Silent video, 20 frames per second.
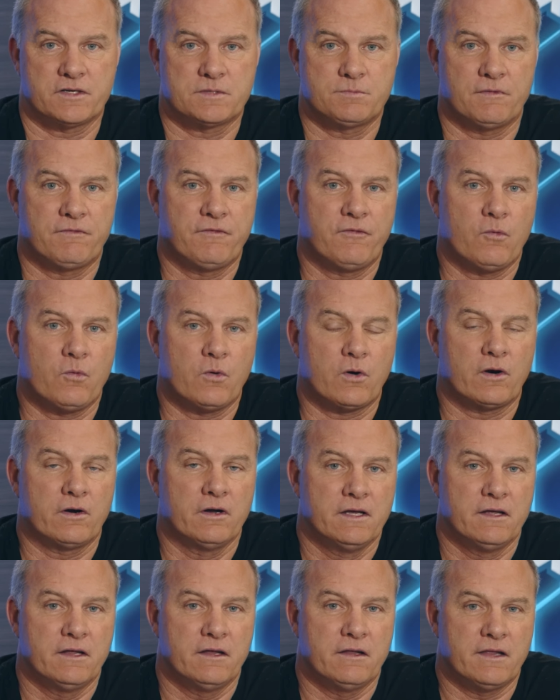before
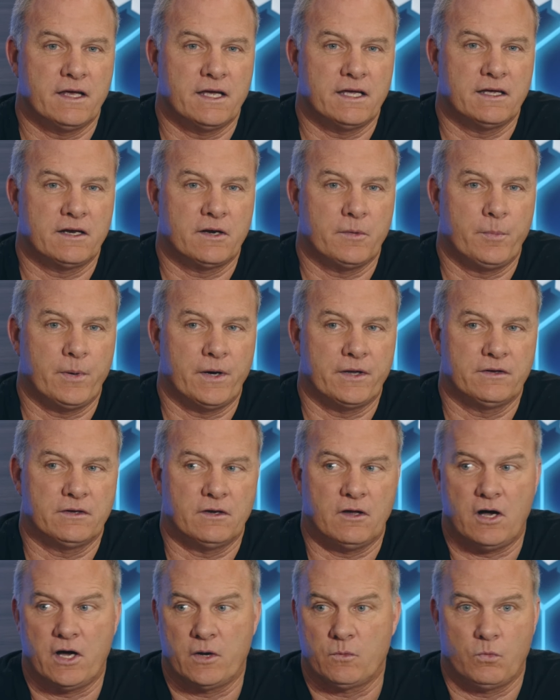they hit a button
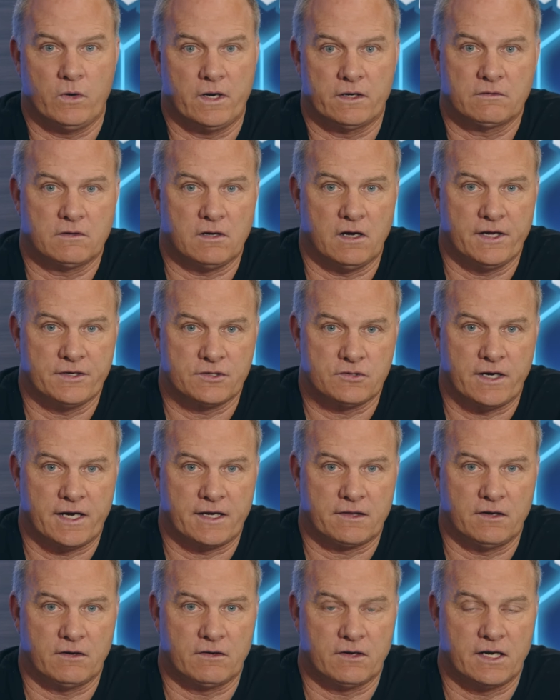on what
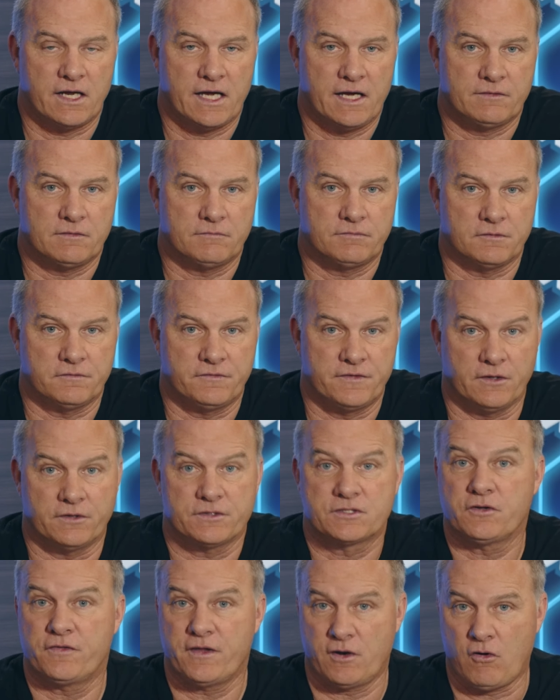contract they're going to have to fulfill.
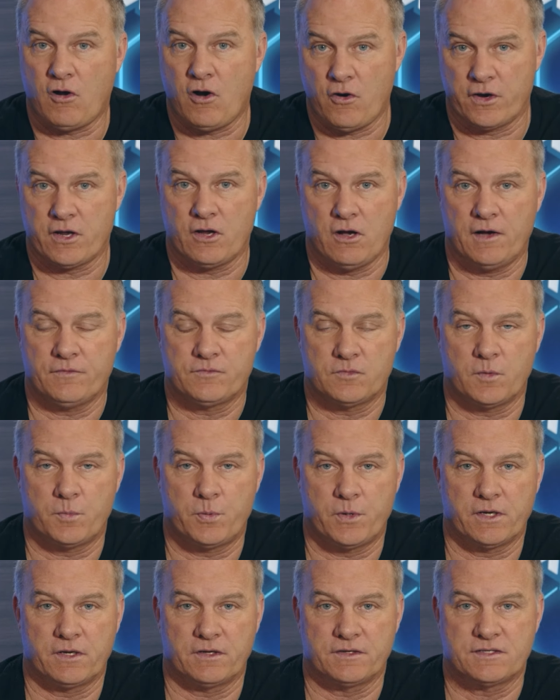So they're already off to a
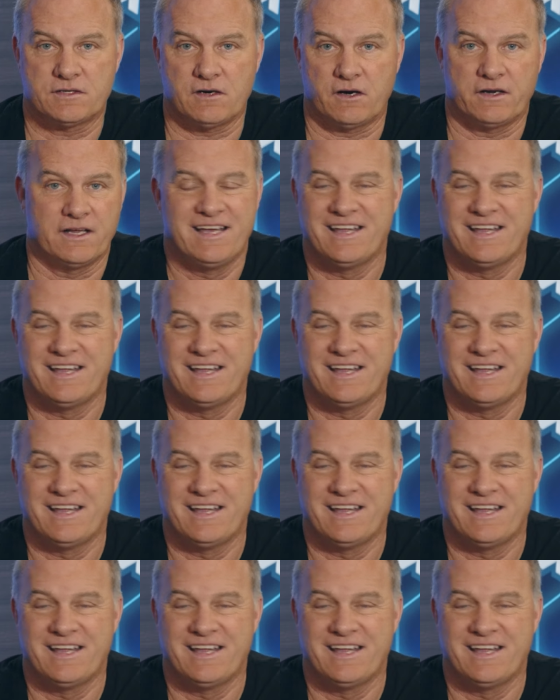pretty good start.